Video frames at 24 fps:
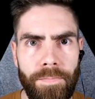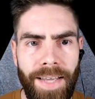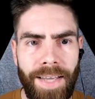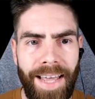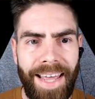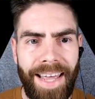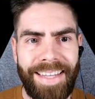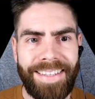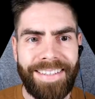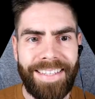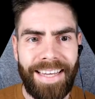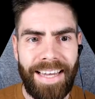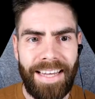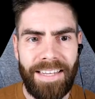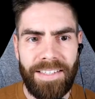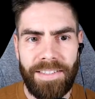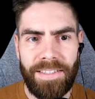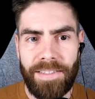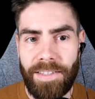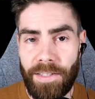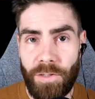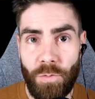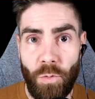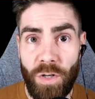In case
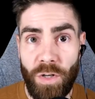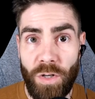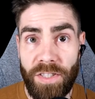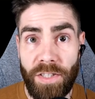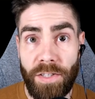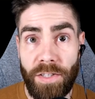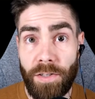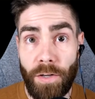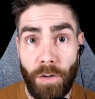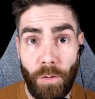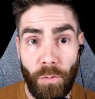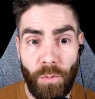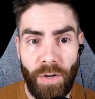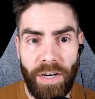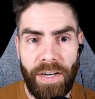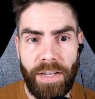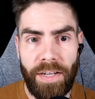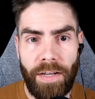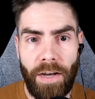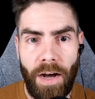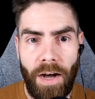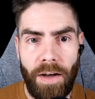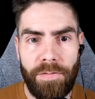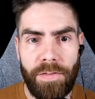this wasn't already
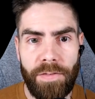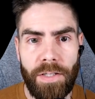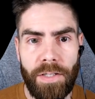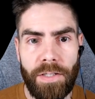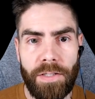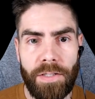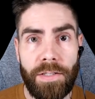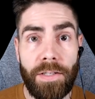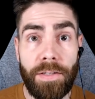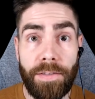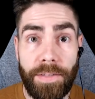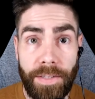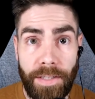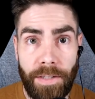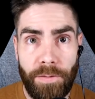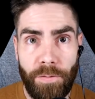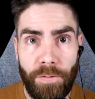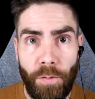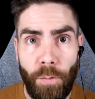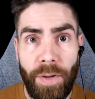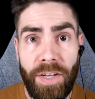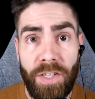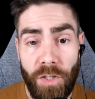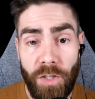obvious, the
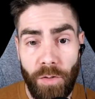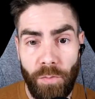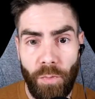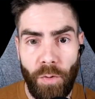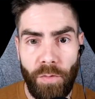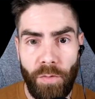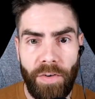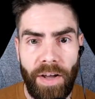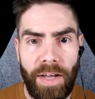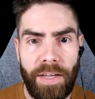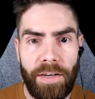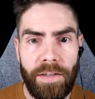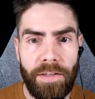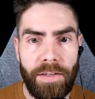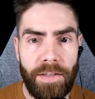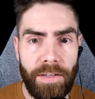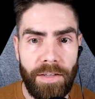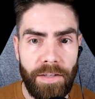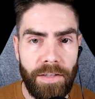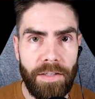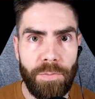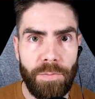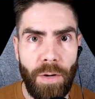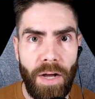information provided in
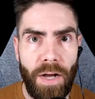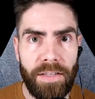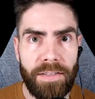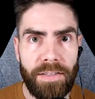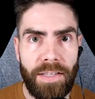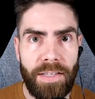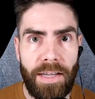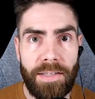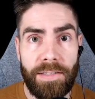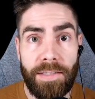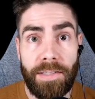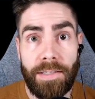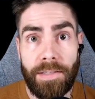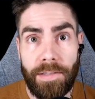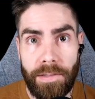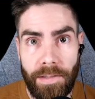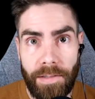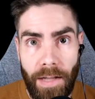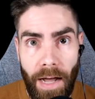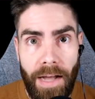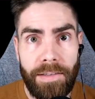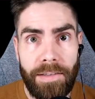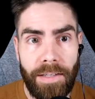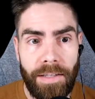this podcast is
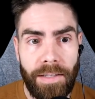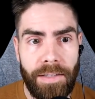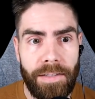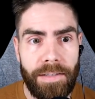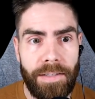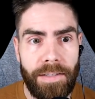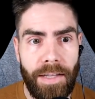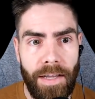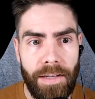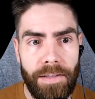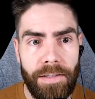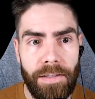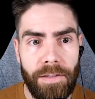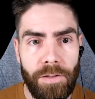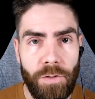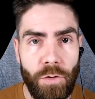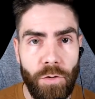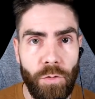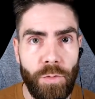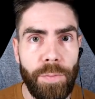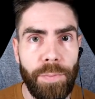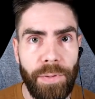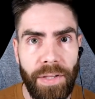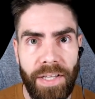not intended to
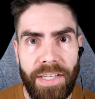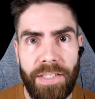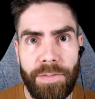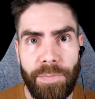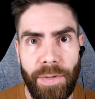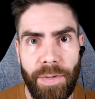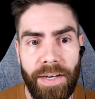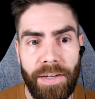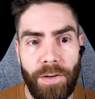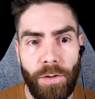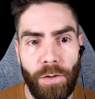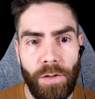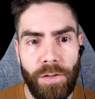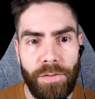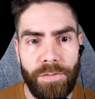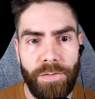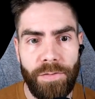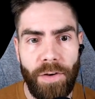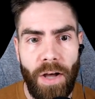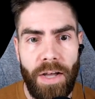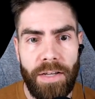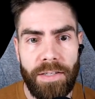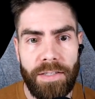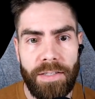replace medical
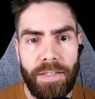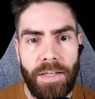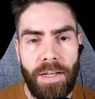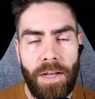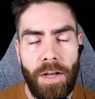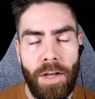advice.